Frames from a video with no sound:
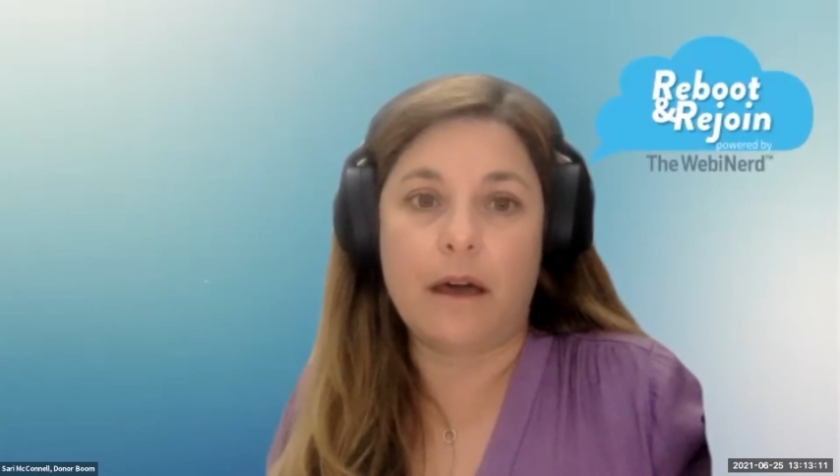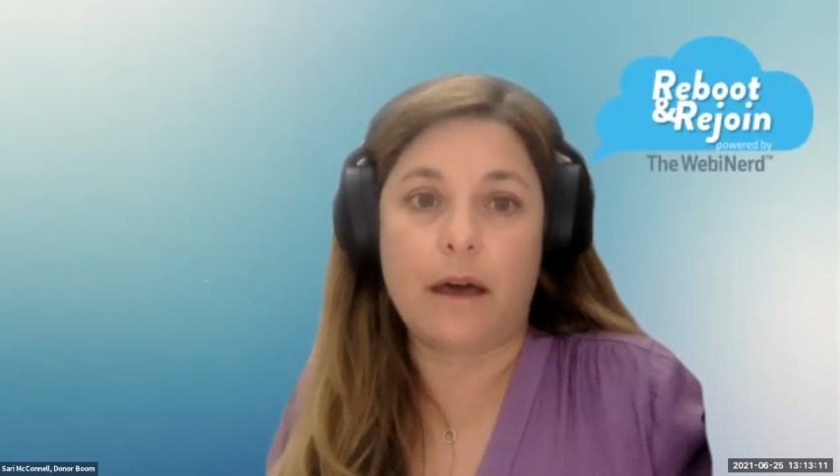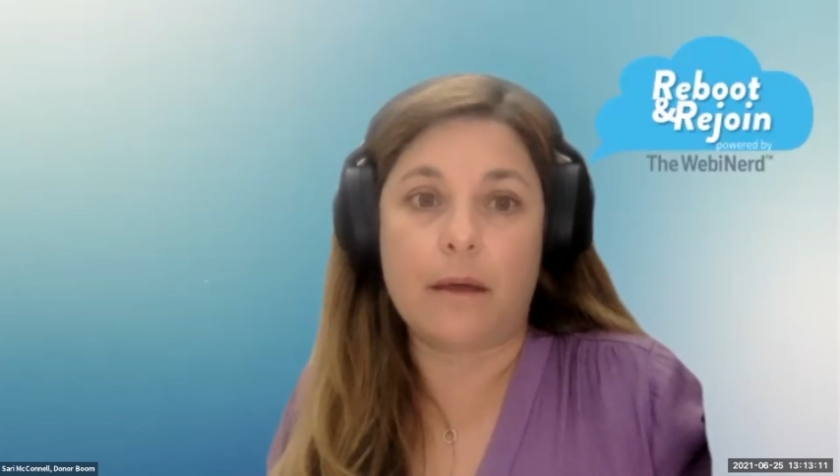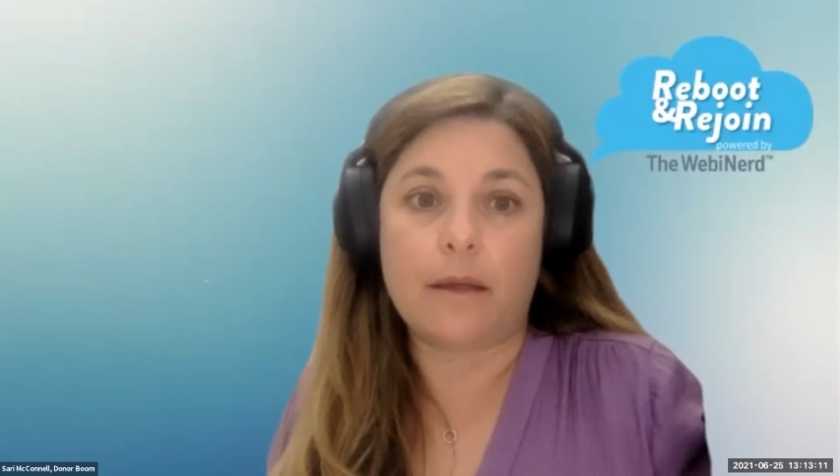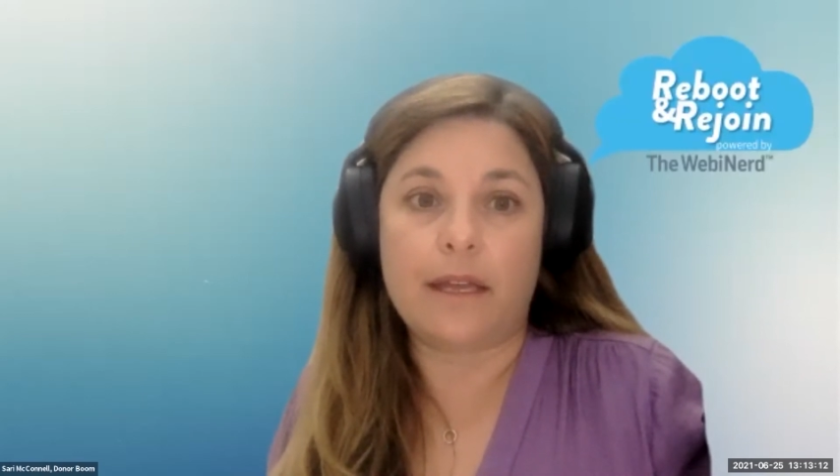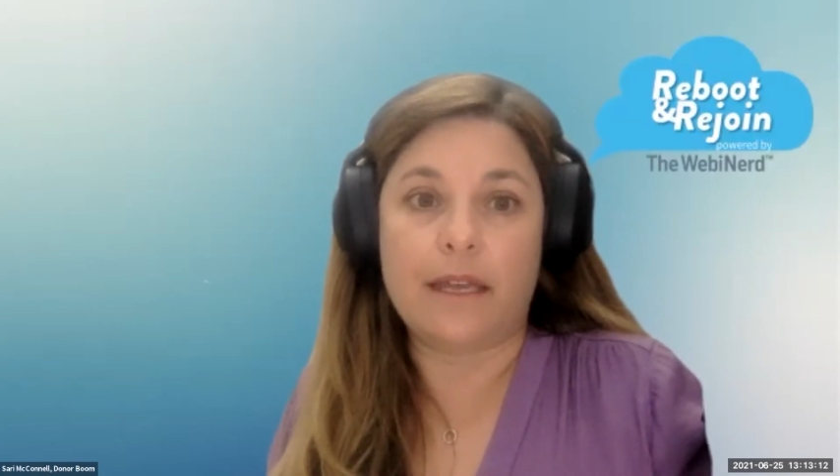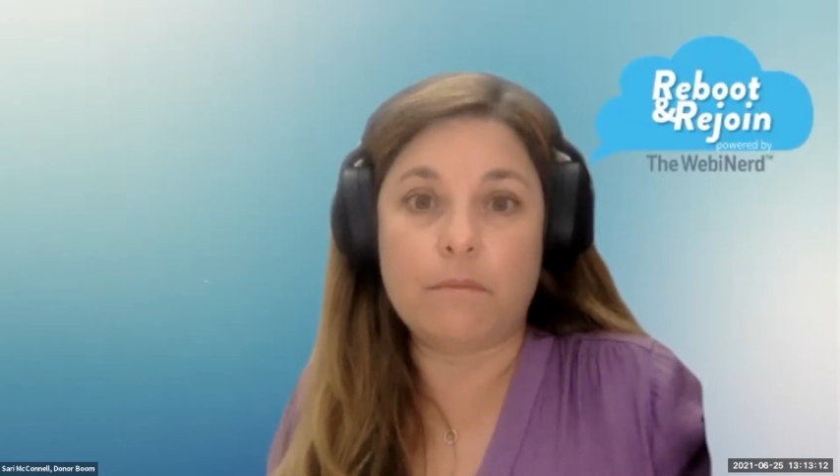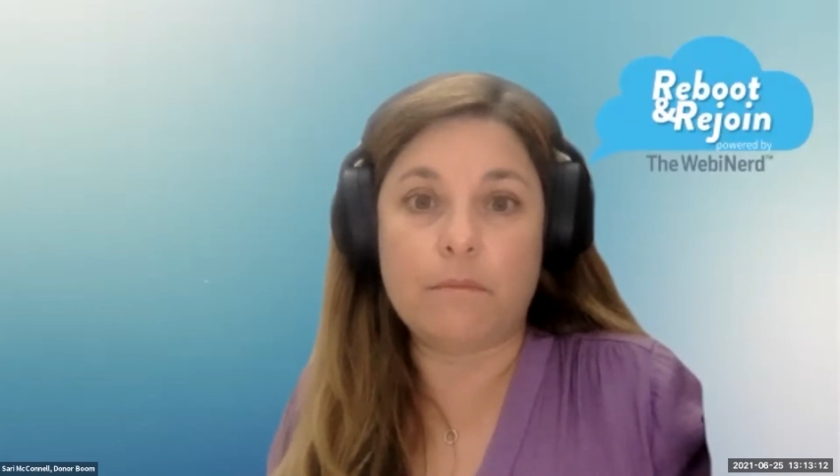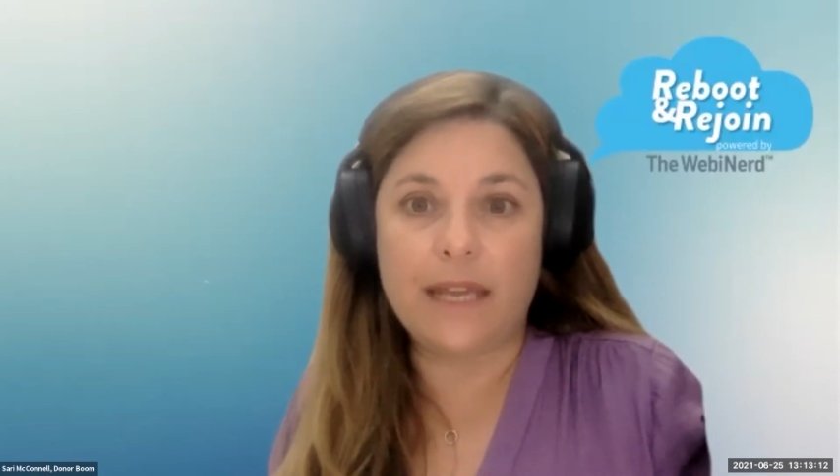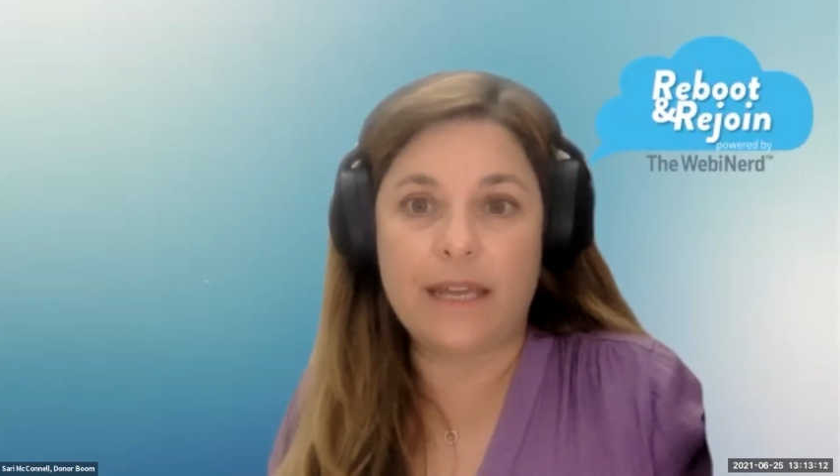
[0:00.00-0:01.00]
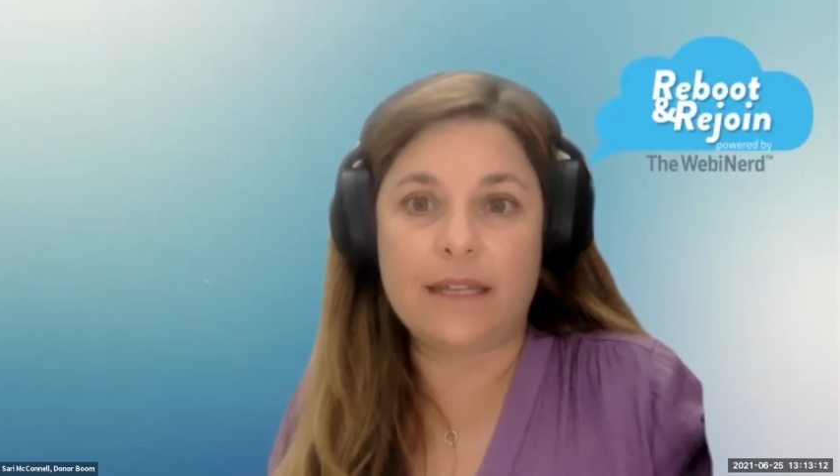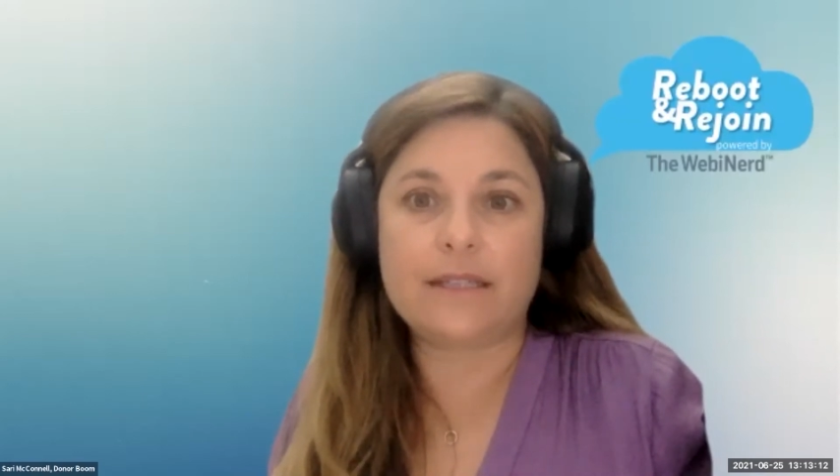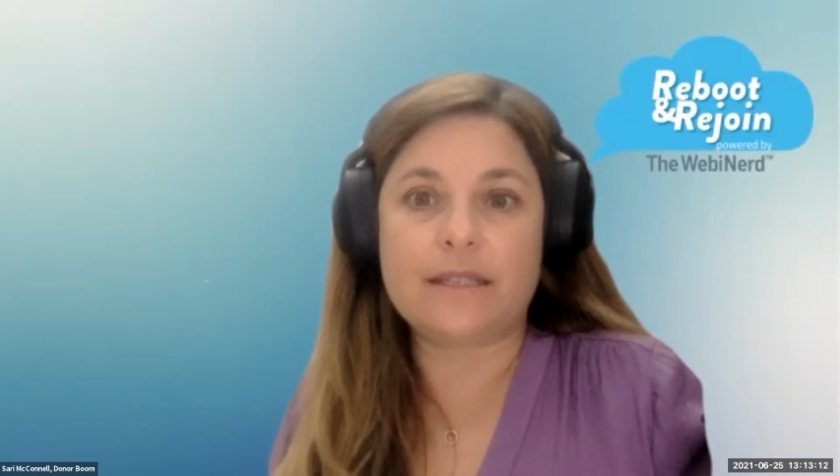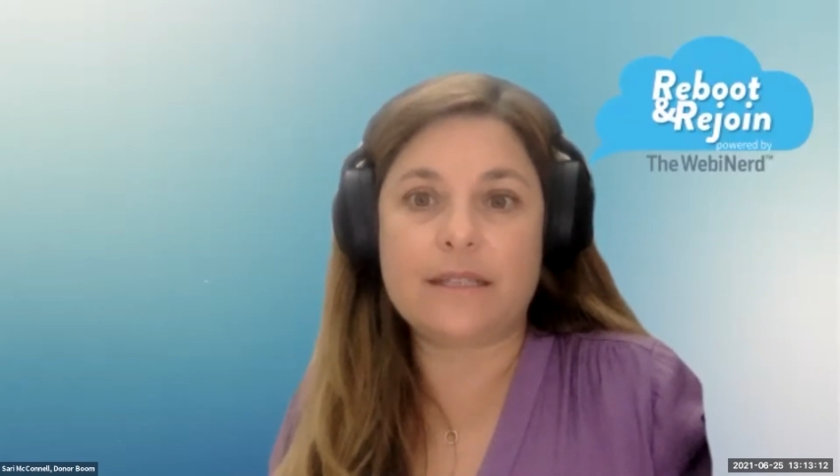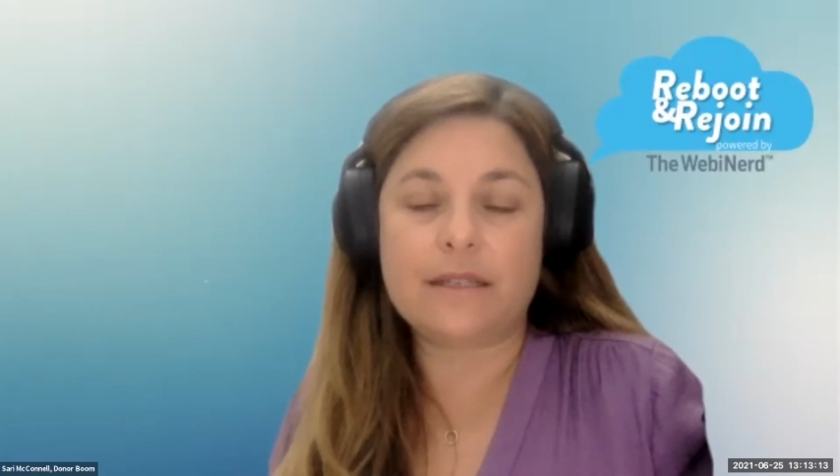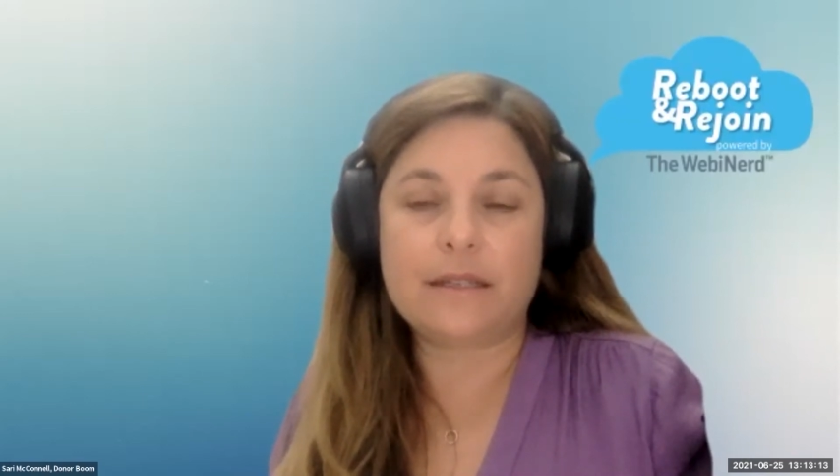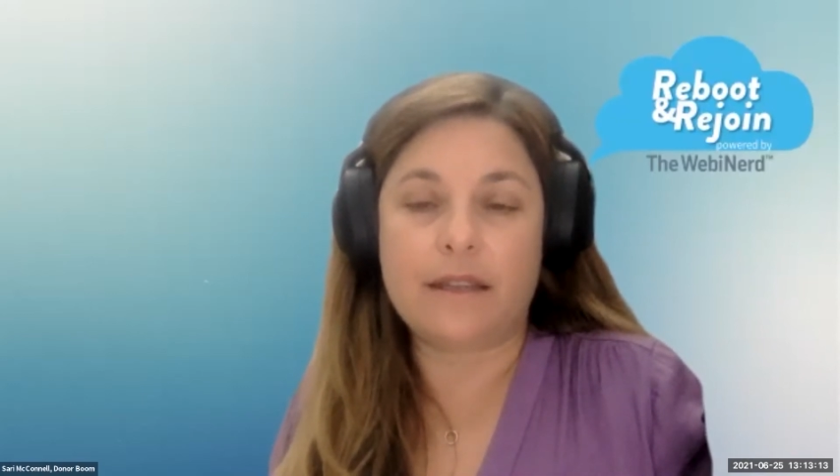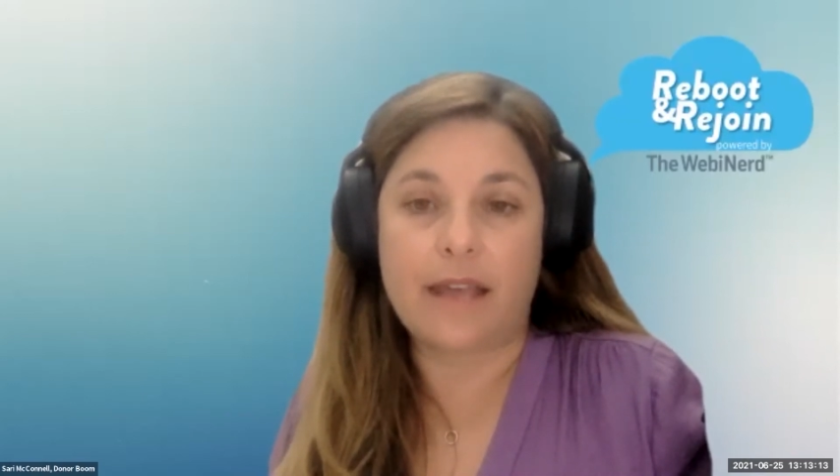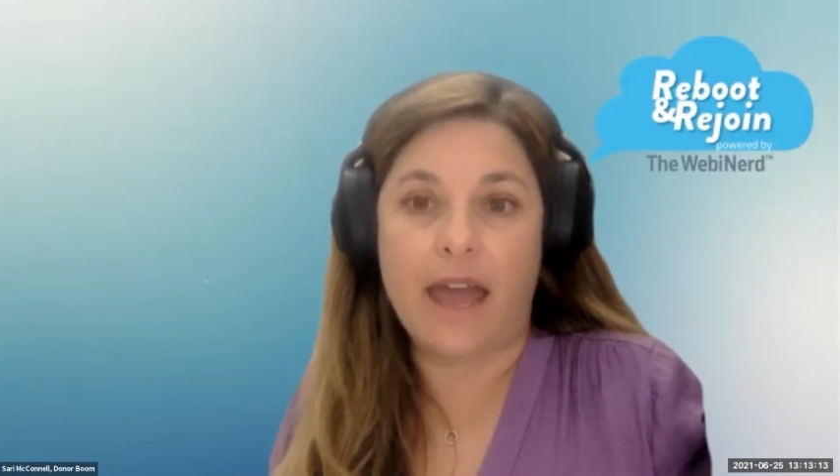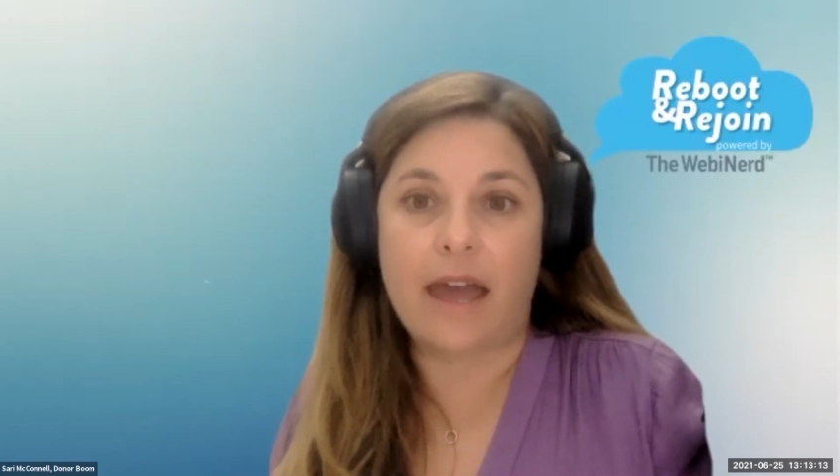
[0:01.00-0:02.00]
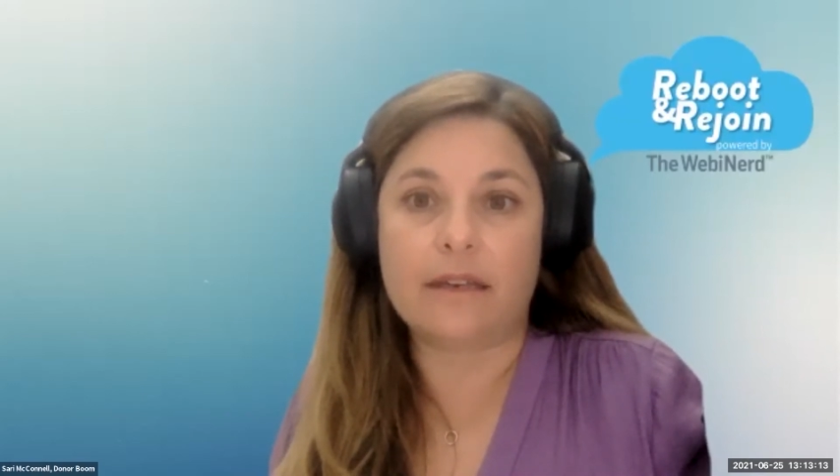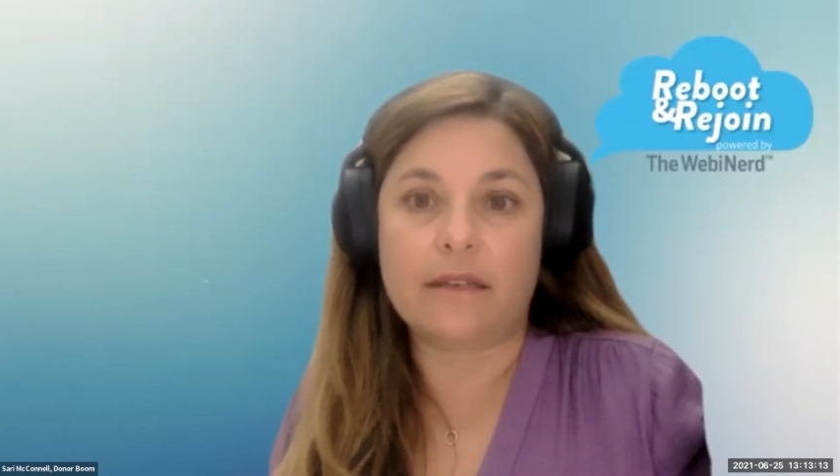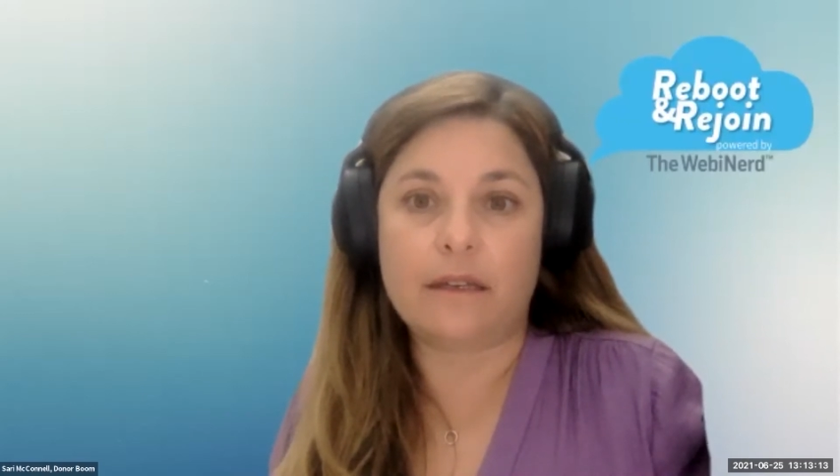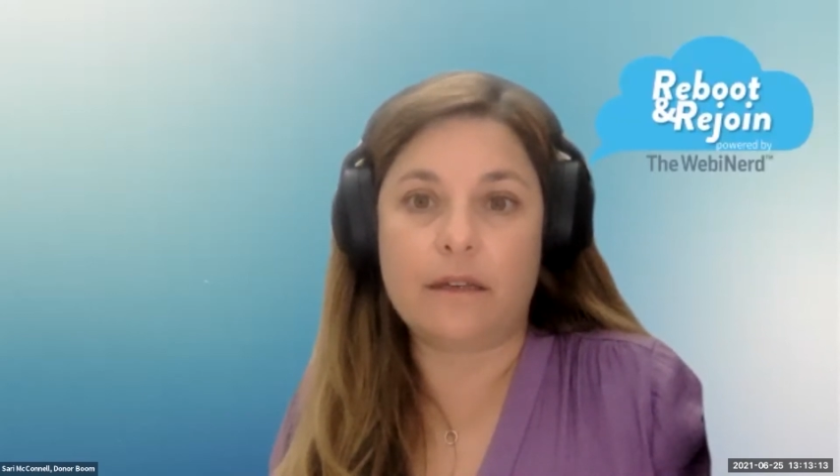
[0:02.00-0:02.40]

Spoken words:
It means that